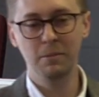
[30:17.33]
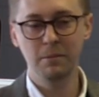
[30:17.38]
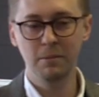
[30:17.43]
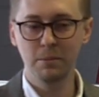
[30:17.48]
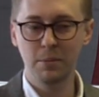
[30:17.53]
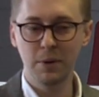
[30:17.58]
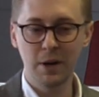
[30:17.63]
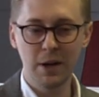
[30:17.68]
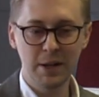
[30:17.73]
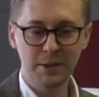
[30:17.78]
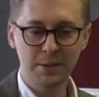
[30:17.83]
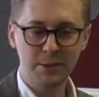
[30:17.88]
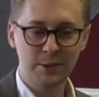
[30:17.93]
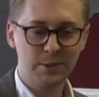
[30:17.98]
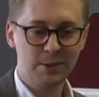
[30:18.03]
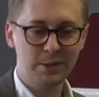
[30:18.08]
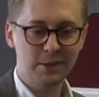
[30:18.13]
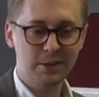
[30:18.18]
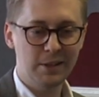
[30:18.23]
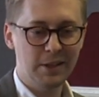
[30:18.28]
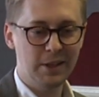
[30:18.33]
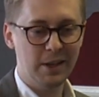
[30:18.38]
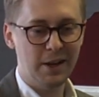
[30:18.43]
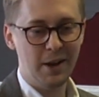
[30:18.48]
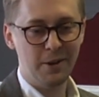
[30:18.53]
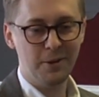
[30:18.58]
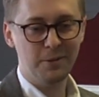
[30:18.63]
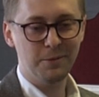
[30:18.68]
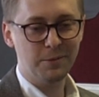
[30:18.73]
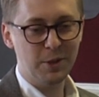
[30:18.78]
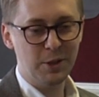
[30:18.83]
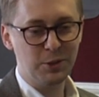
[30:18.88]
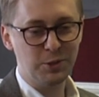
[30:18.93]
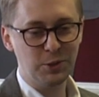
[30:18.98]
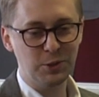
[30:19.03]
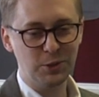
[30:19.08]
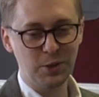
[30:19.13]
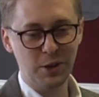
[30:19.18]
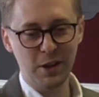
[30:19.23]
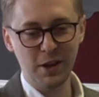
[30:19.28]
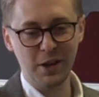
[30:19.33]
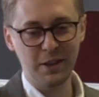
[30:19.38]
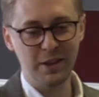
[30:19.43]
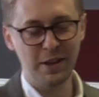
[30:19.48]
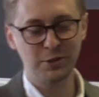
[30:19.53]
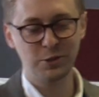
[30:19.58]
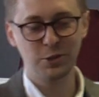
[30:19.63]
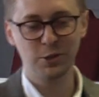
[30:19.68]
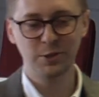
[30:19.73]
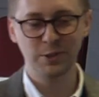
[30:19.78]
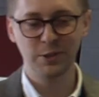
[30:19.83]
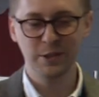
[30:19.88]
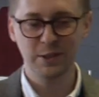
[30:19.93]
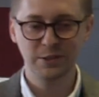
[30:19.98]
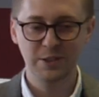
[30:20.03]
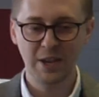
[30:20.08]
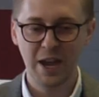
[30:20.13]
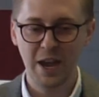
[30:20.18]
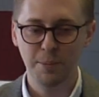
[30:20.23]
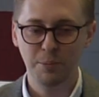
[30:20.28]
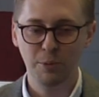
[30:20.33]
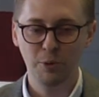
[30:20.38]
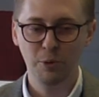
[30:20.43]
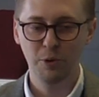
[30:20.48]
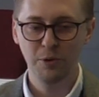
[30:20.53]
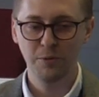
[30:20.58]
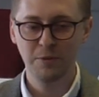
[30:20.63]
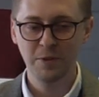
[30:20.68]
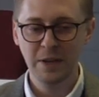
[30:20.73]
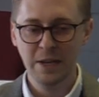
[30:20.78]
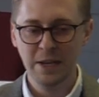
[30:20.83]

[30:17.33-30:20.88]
But, you know, that's just an example